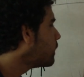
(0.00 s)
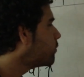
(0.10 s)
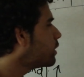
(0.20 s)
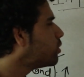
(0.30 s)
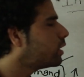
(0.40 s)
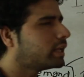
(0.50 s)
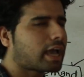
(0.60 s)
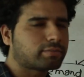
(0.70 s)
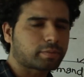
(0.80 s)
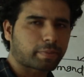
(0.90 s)
We only
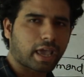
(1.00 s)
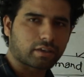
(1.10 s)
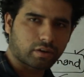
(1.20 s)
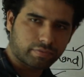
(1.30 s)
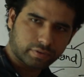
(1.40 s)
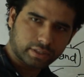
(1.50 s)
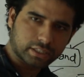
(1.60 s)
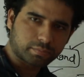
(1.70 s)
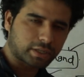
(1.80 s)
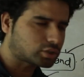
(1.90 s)
have supply of
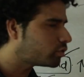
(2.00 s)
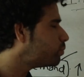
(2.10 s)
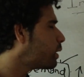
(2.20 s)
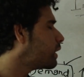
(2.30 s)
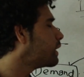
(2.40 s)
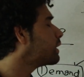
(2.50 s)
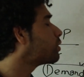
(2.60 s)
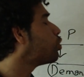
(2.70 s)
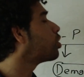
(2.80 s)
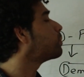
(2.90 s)
this much of money in
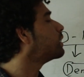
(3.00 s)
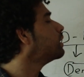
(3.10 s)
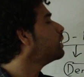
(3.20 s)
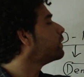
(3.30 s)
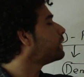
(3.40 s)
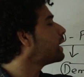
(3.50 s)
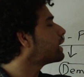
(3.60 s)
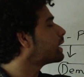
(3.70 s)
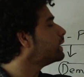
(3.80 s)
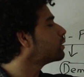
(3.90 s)
economy. That
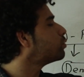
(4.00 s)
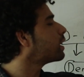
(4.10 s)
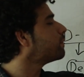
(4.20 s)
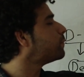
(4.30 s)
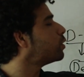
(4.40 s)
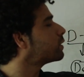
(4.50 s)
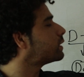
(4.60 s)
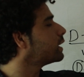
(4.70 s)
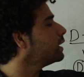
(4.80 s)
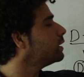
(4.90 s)
earlier could have bought
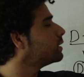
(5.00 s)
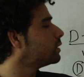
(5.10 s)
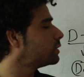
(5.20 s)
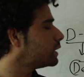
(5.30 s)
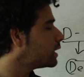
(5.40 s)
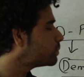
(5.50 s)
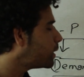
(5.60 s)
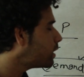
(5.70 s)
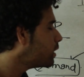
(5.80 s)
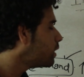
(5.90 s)
3 chairs,
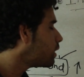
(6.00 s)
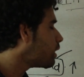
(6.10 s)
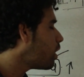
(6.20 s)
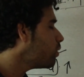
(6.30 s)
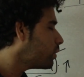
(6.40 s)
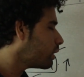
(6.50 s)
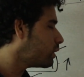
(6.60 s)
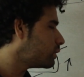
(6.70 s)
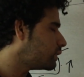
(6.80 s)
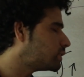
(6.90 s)
but now
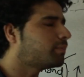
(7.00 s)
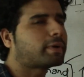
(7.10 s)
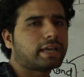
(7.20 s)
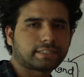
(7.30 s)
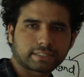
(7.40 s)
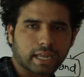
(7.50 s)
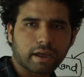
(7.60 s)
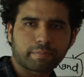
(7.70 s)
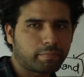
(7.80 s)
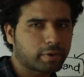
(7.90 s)
since the prices are
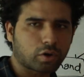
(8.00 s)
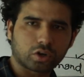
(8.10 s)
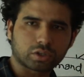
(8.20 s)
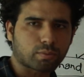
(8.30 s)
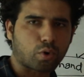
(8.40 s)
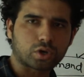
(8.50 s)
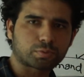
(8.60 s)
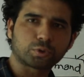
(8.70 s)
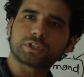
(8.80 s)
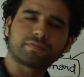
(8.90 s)
up because of
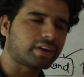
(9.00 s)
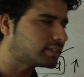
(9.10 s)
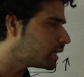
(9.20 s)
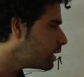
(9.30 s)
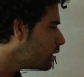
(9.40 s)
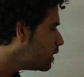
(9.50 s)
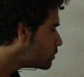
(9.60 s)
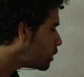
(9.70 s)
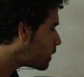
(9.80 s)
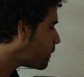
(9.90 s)
cost push inflation,
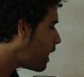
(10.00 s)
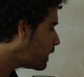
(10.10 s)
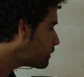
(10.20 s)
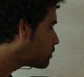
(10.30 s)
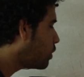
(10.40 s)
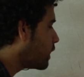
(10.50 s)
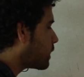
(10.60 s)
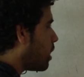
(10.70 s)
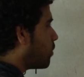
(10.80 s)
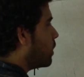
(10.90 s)
so demand is
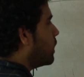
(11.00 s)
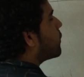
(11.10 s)
going down.